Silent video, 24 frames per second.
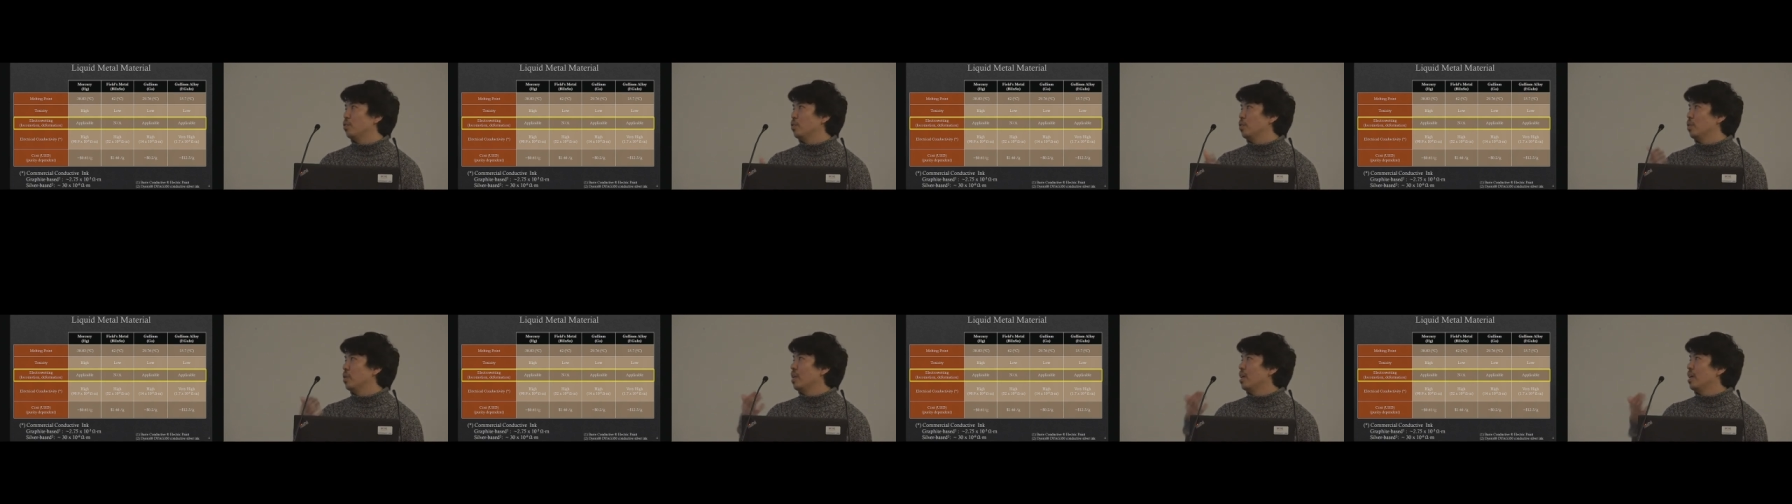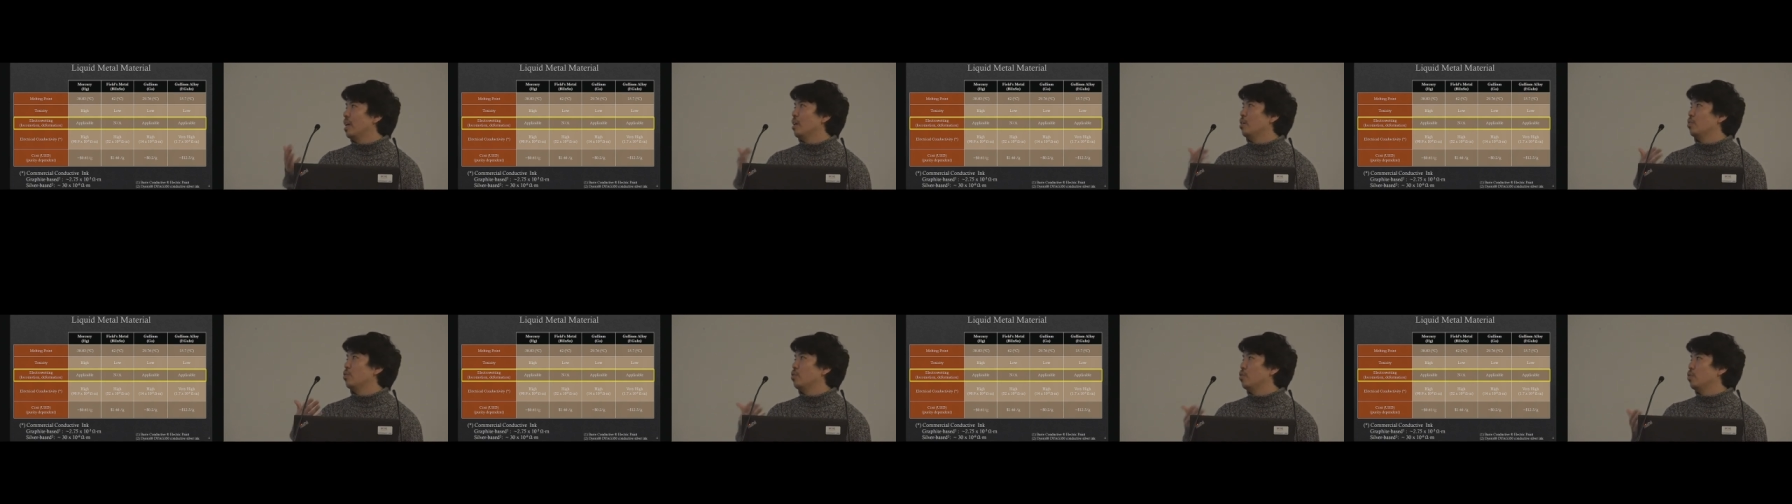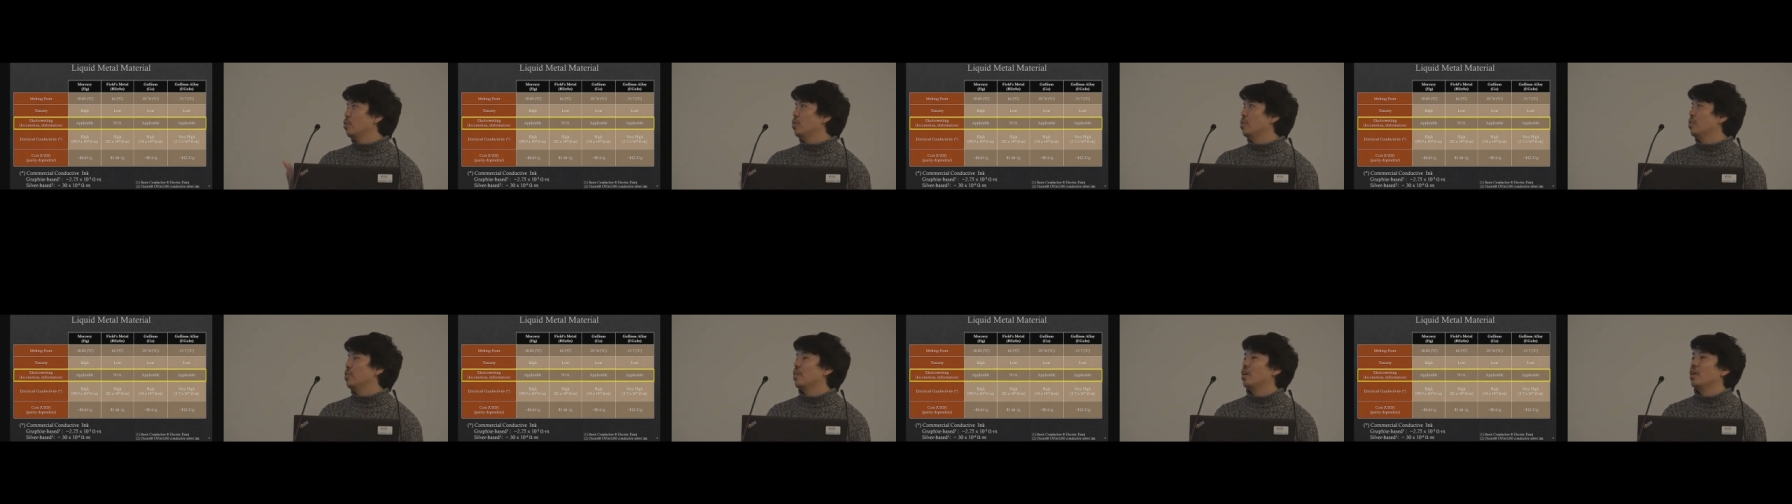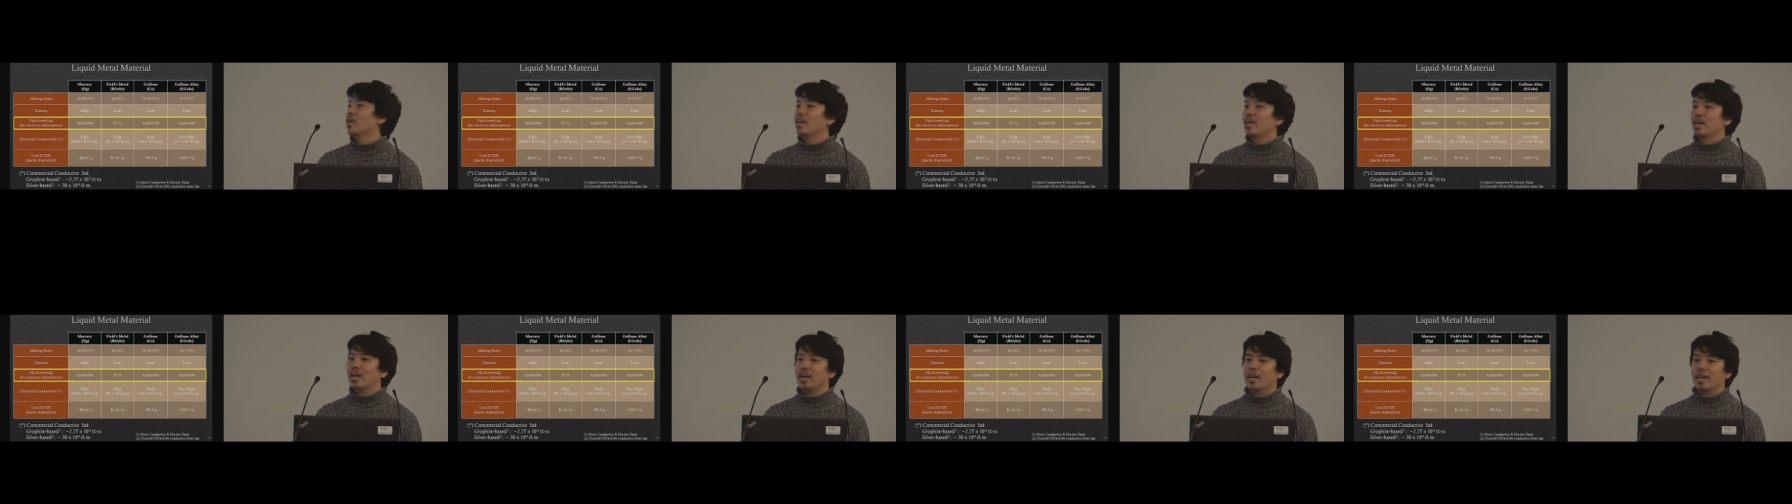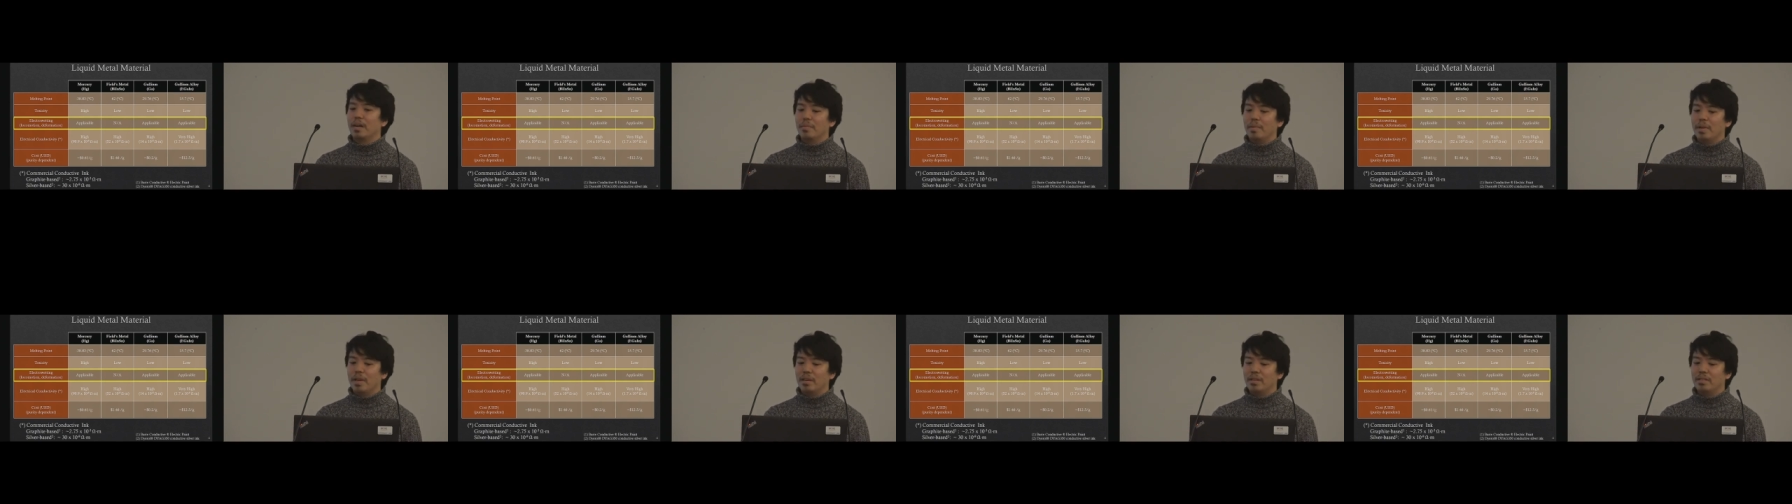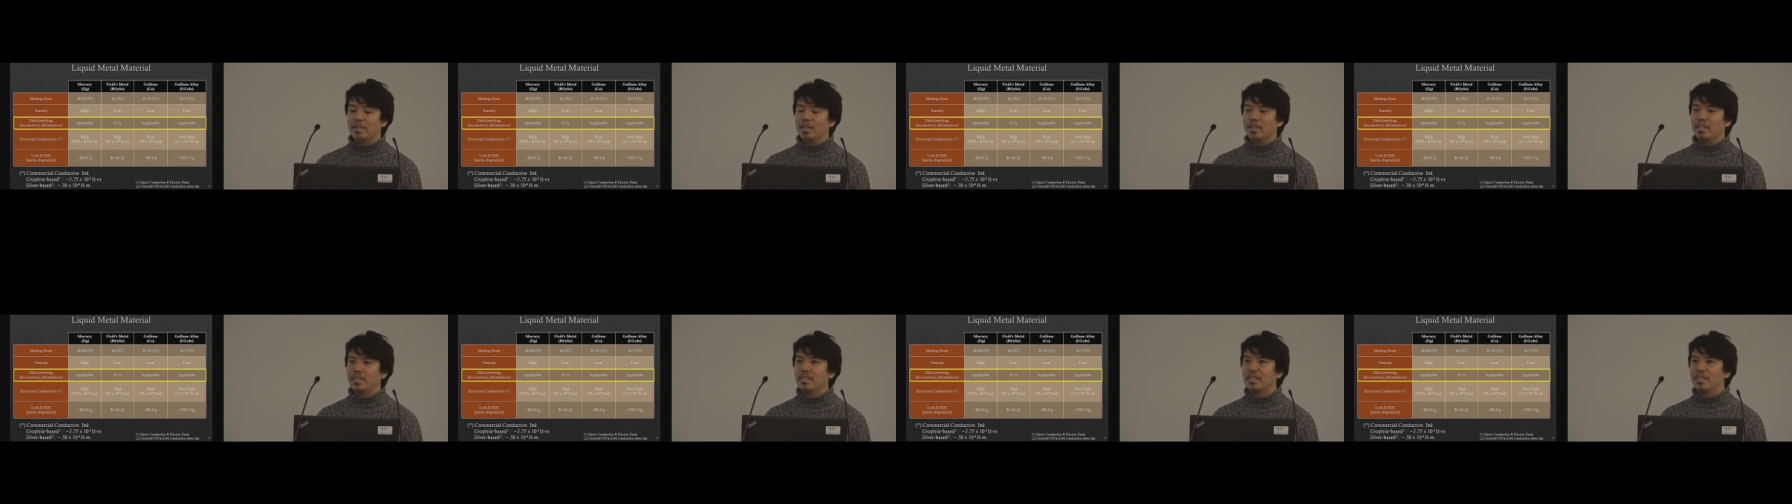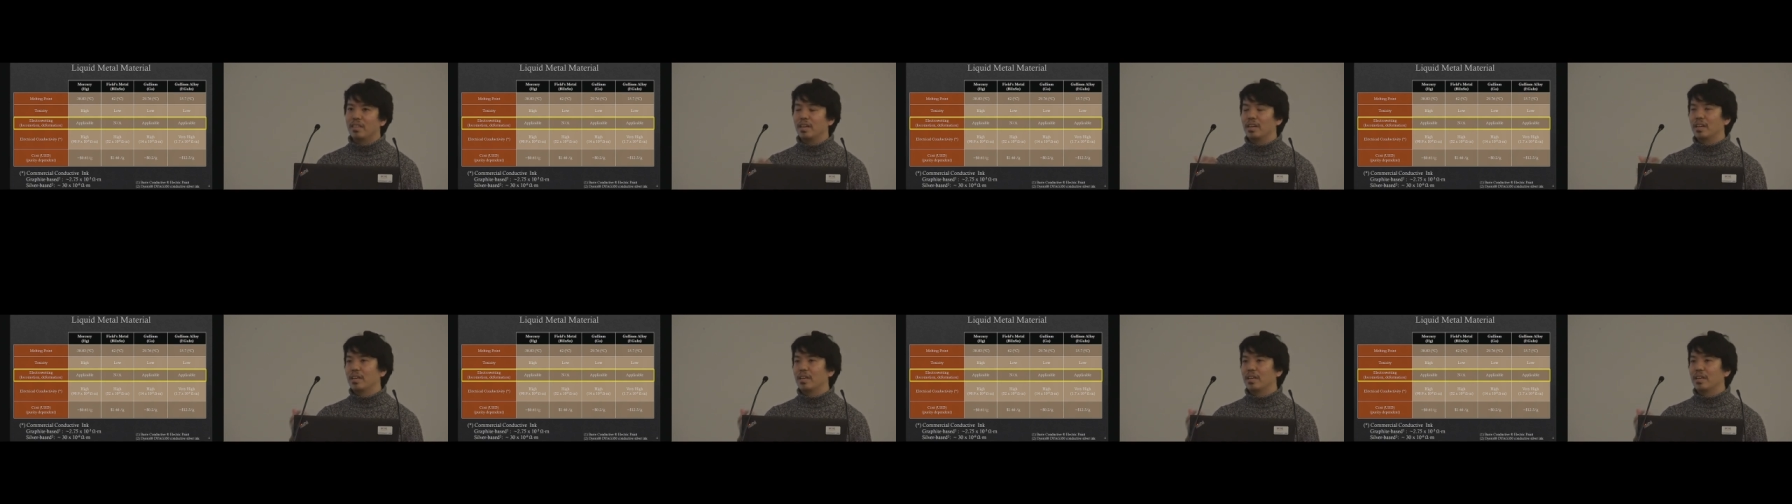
to how to make the